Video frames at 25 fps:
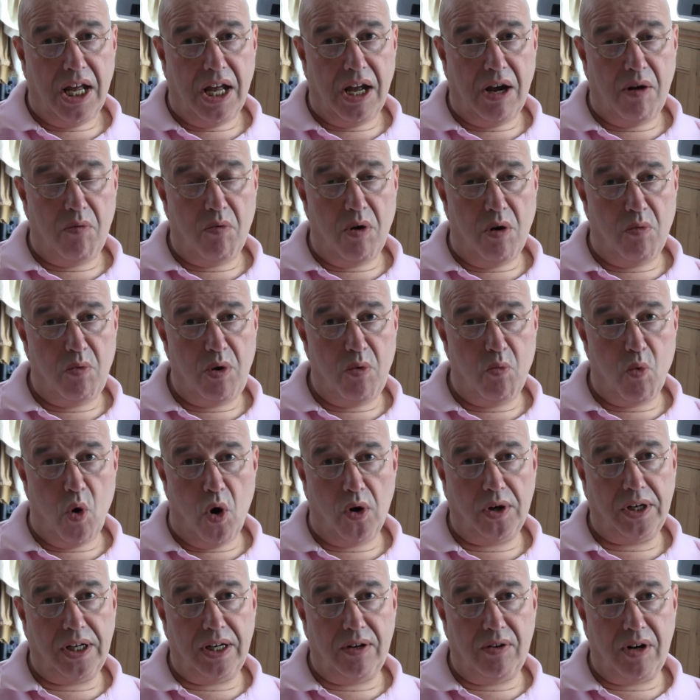Uh, what we
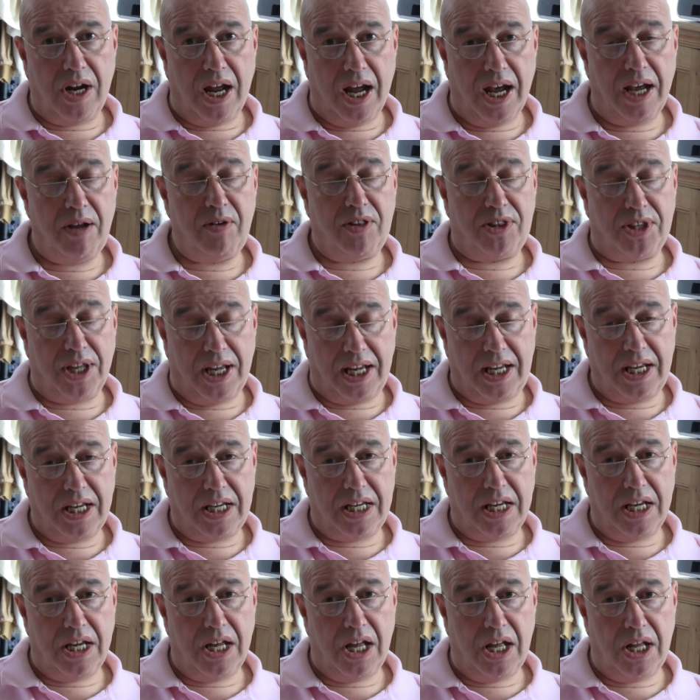want, I
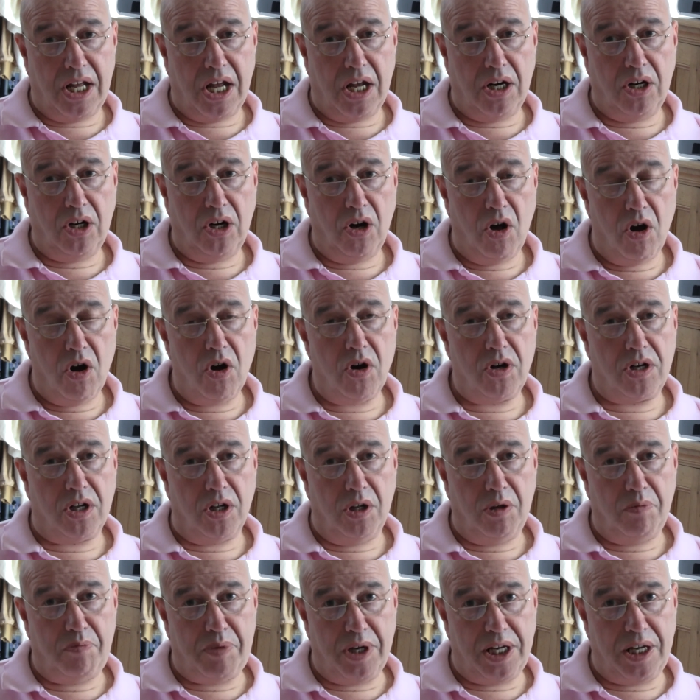think, are,
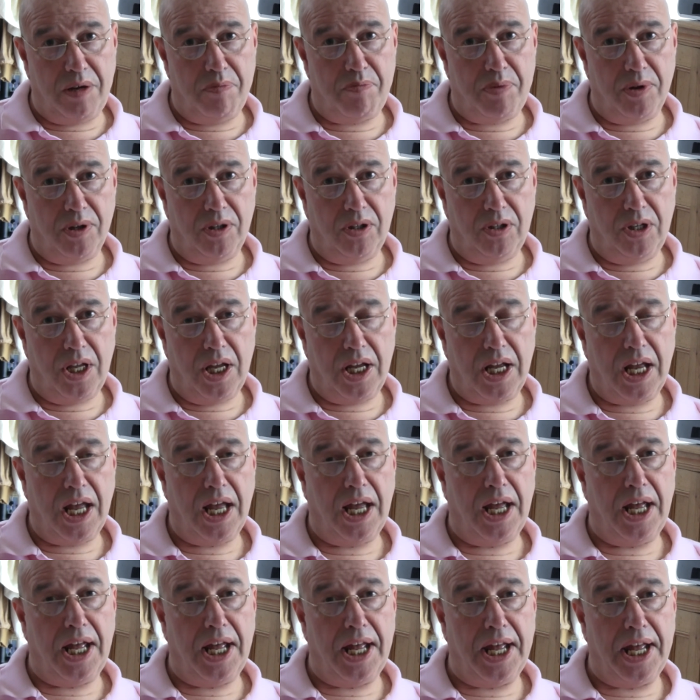local people
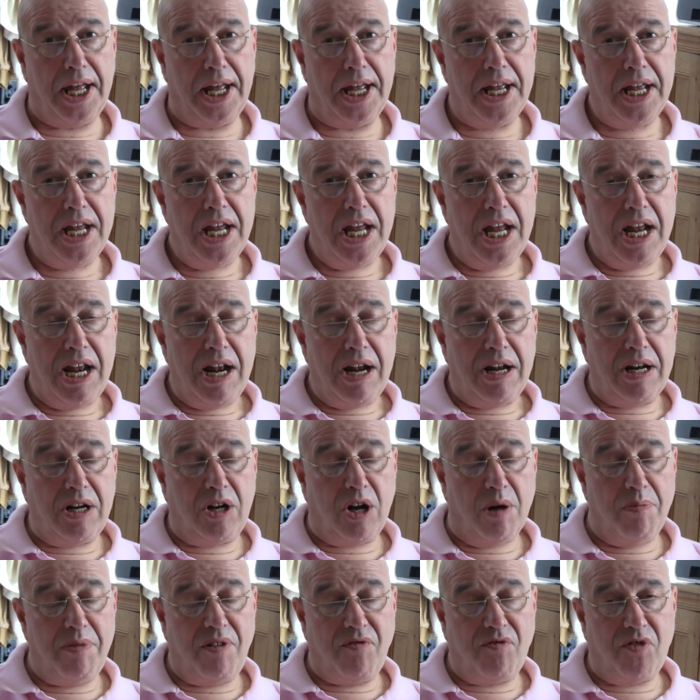uh,
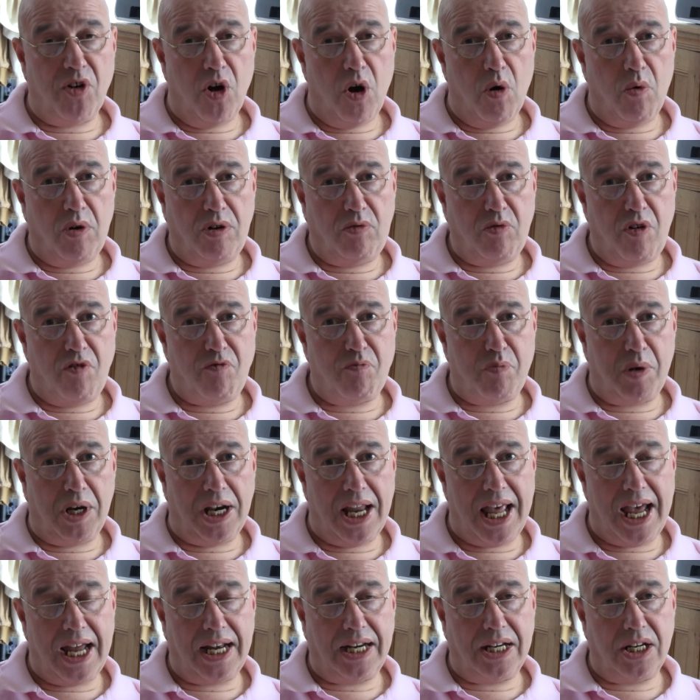coming forward with
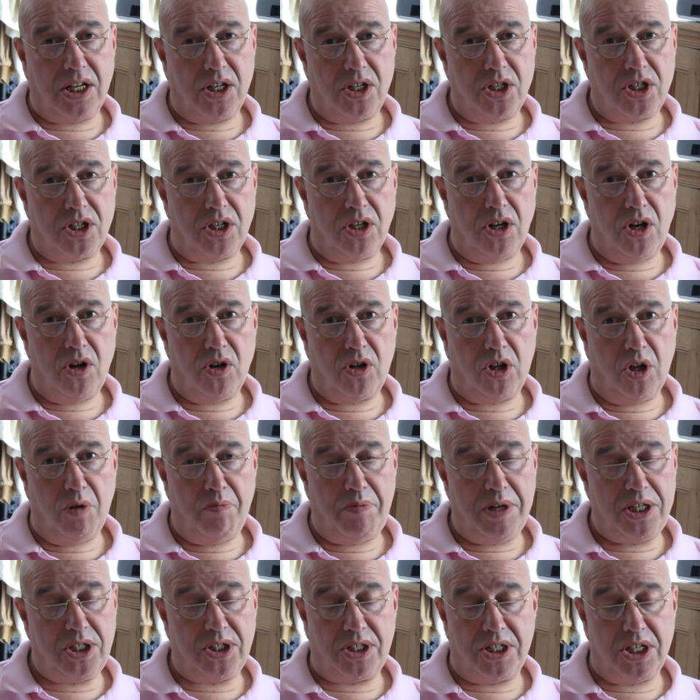plans, local
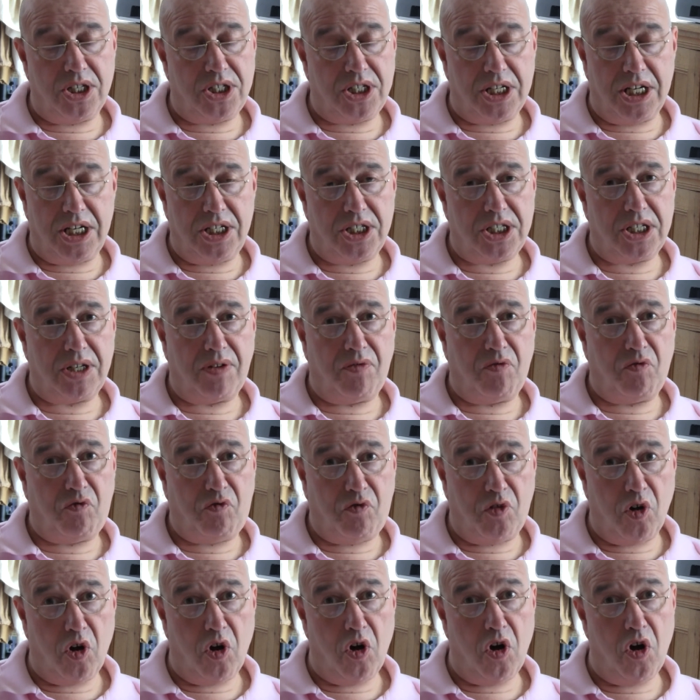businesses
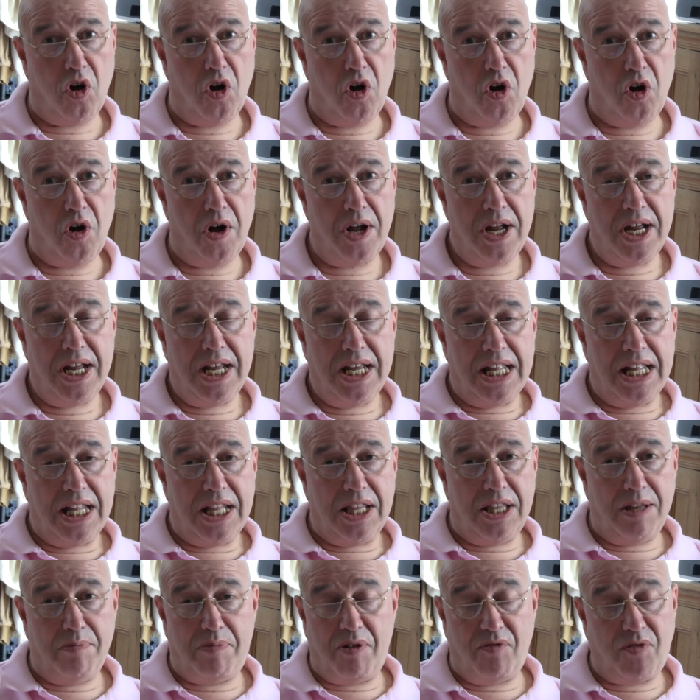for
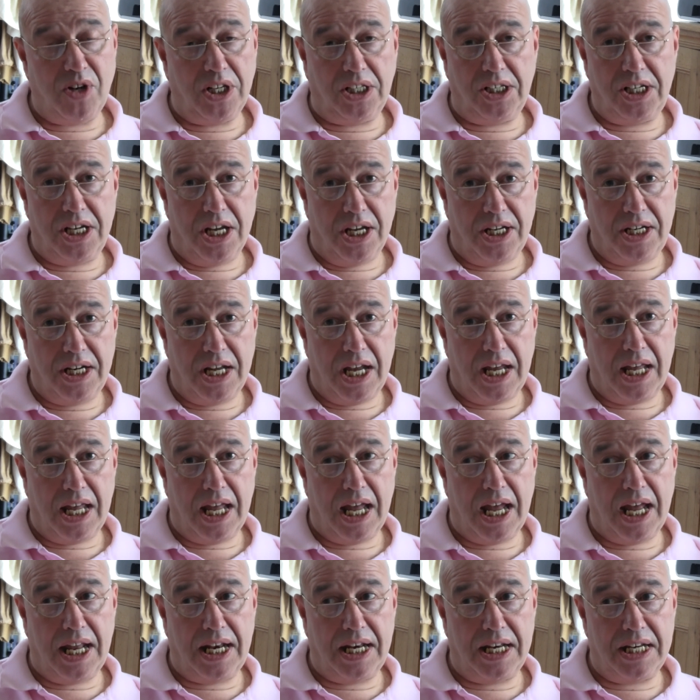the pavilion
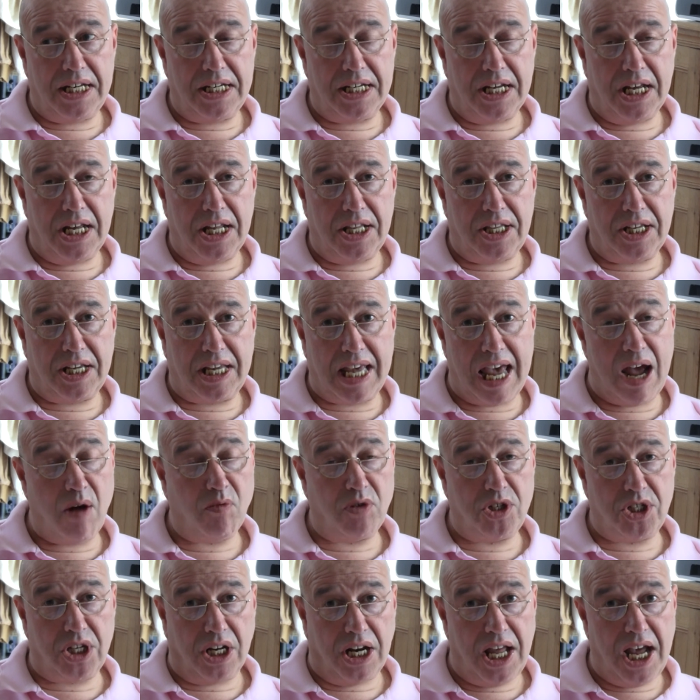and uh, the
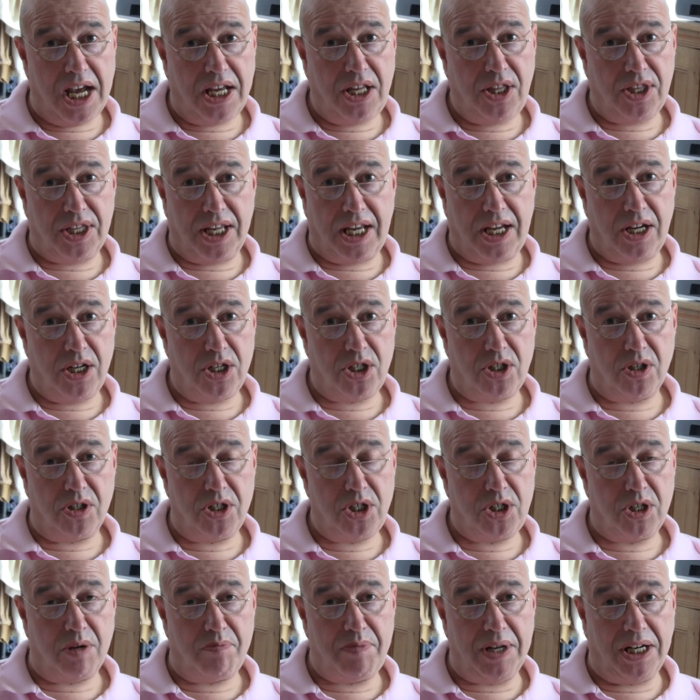council, I think, should,
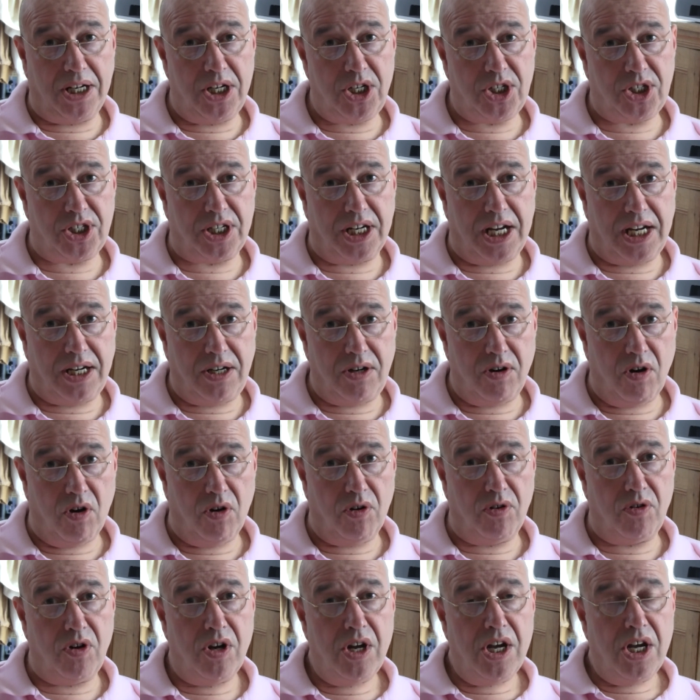should be listening,
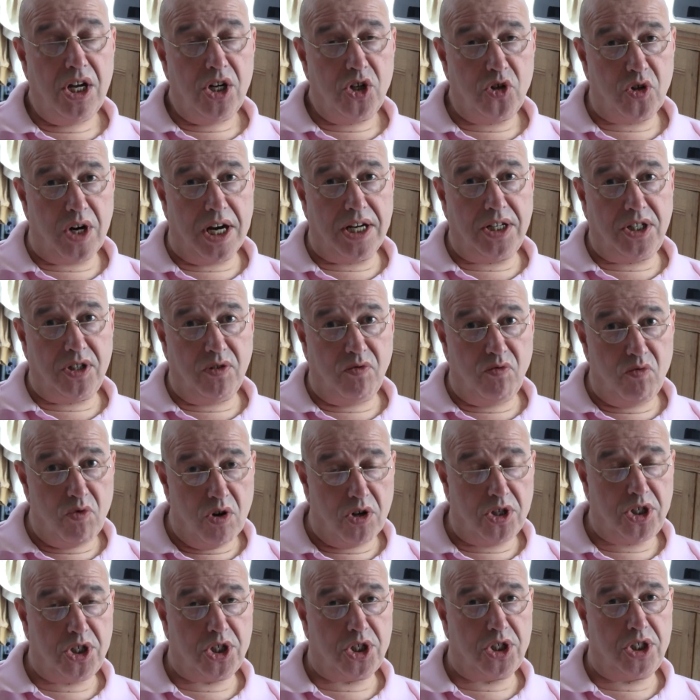not trying to
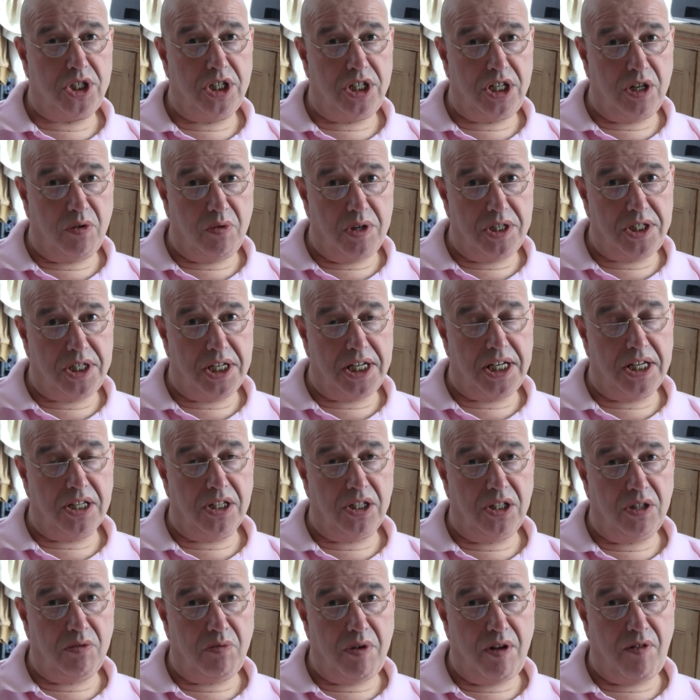rush to do a deal
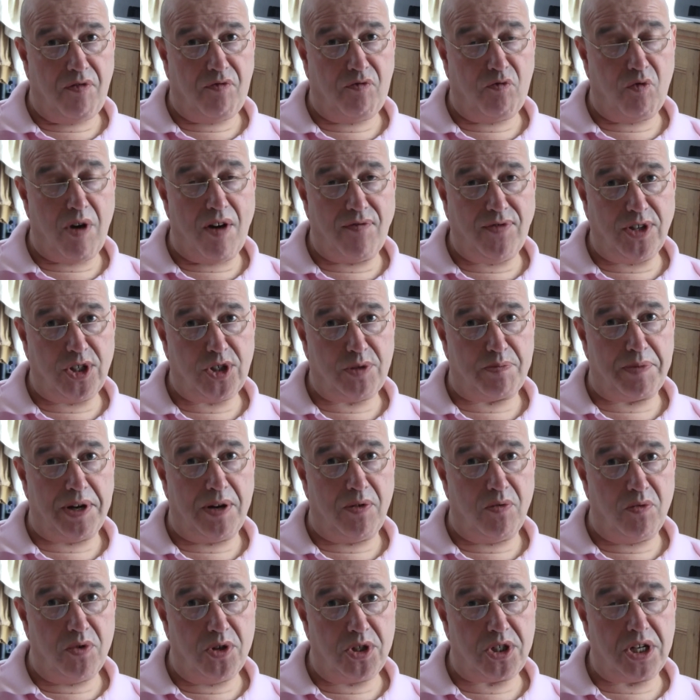with
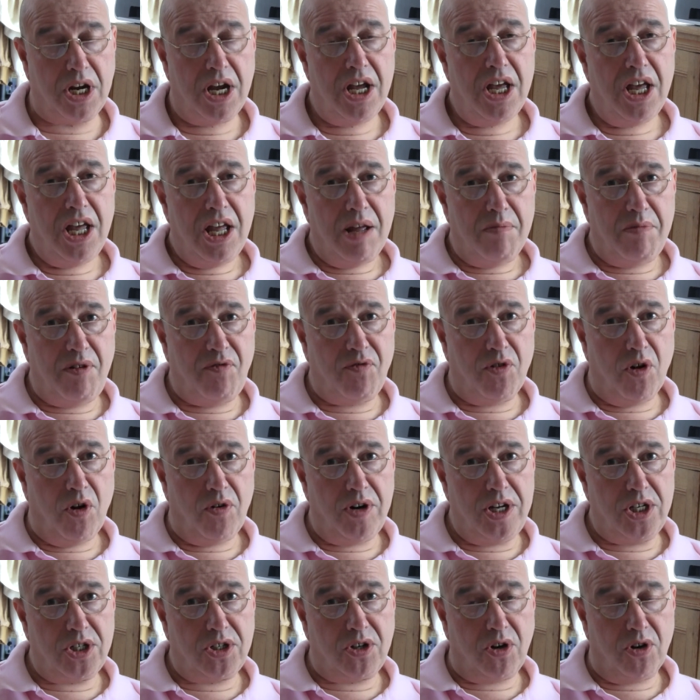Wetherspoons
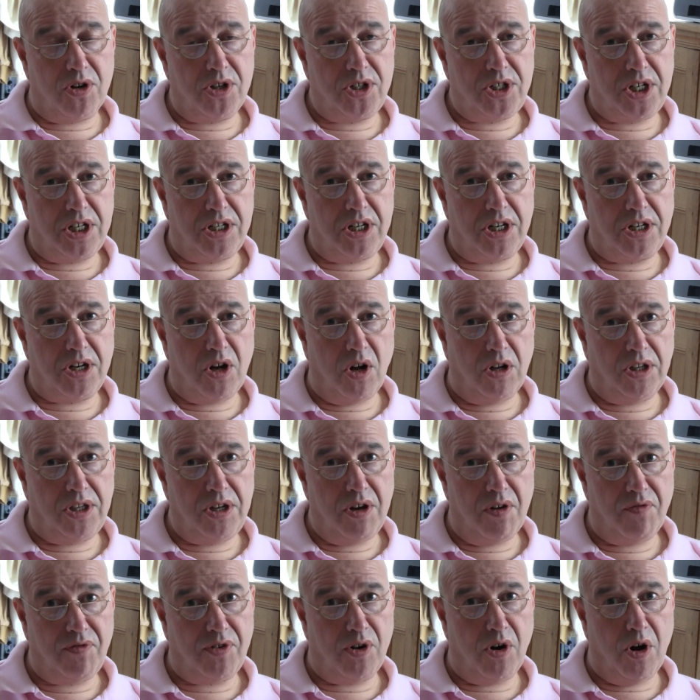before it's considered all
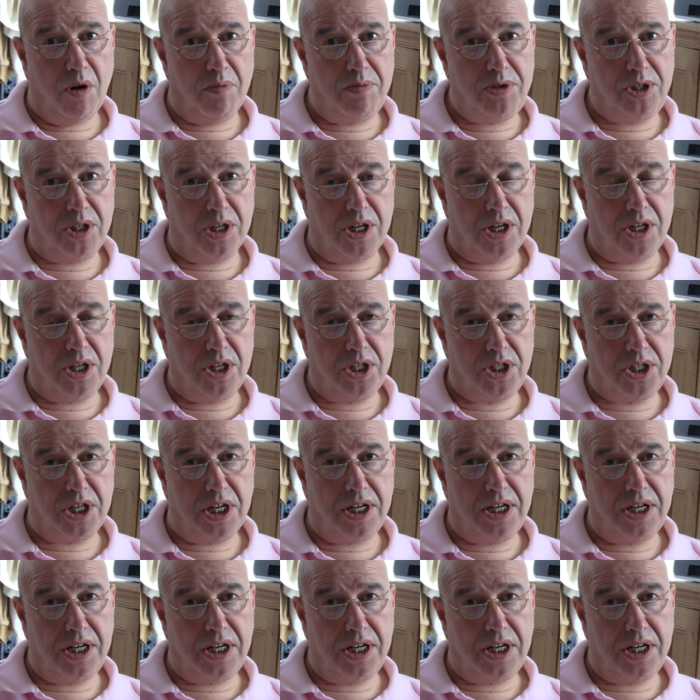the other options.